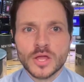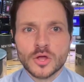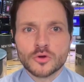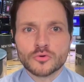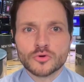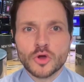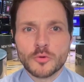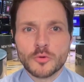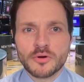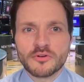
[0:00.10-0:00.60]

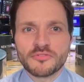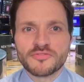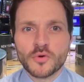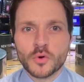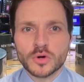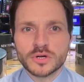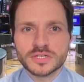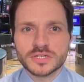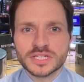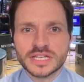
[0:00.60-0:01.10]

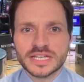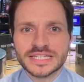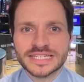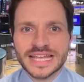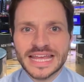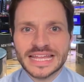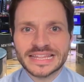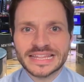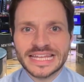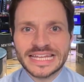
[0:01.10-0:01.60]
RoboForce is
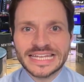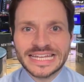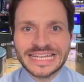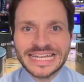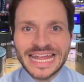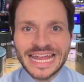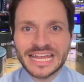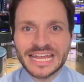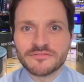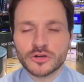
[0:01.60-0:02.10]
a
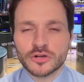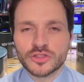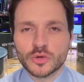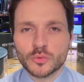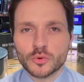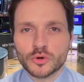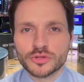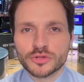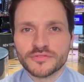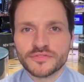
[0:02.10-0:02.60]
leading
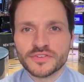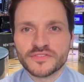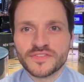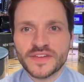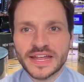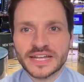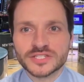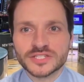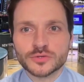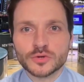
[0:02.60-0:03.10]
innovator in the world
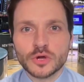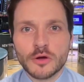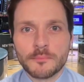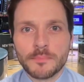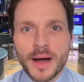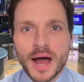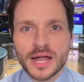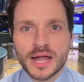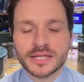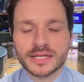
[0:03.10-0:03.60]
of advanced
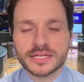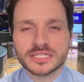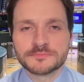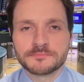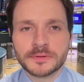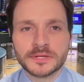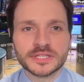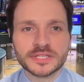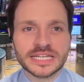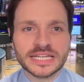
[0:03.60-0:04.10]

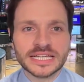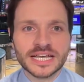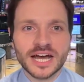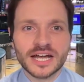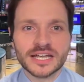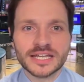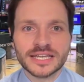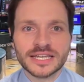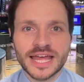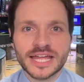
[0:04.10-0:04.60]
robotics,
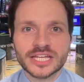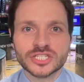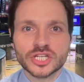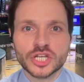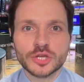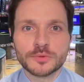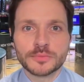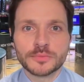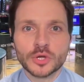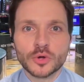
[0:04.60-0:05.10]
building cutting
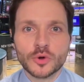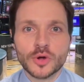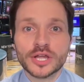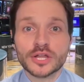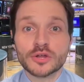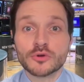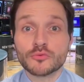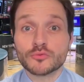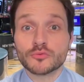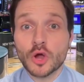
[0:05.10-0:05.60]
edge
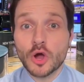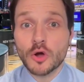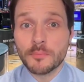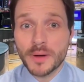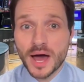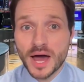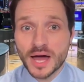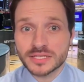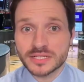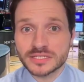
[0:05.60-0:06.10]
humanoid
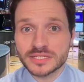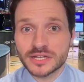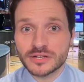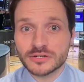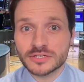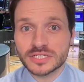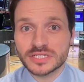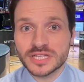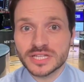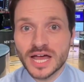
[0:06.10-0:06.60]

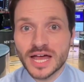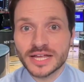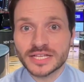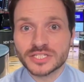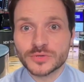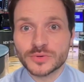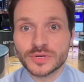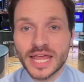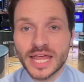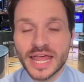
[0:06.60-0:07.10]
robots that are
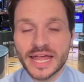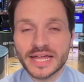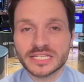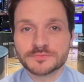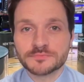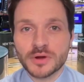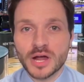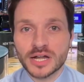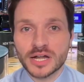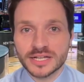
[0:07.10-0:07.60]
designed to
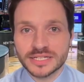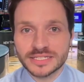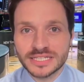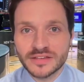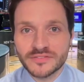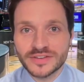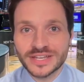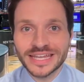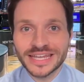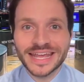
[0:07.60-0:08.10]
enhance
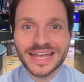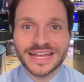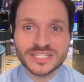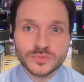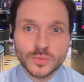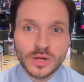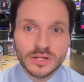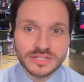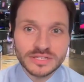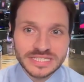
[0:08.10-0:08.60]

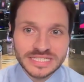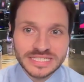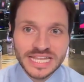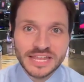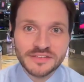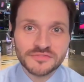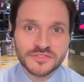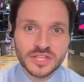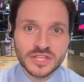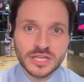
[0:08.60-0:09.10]
productivity as well
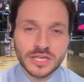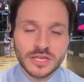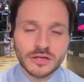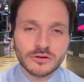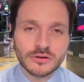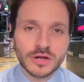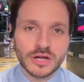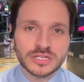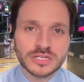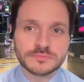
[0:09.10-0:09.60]
as
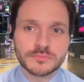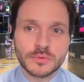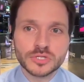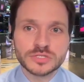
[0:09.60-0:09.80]
safety across